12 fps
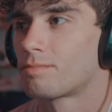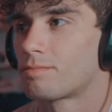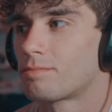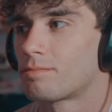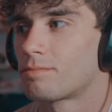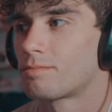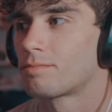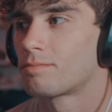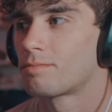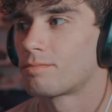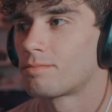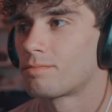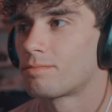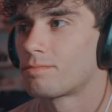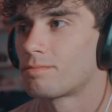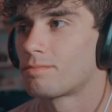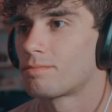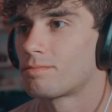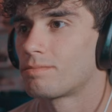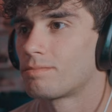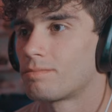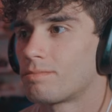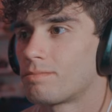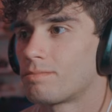
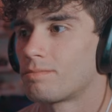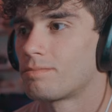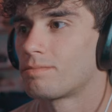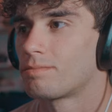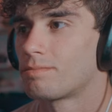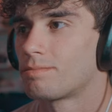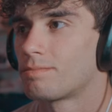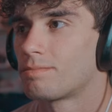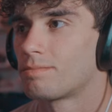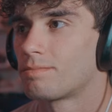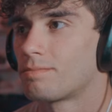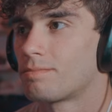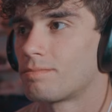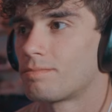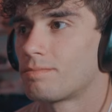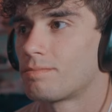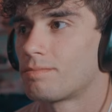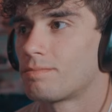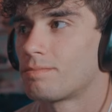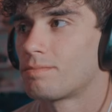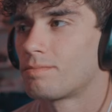(no one is talking)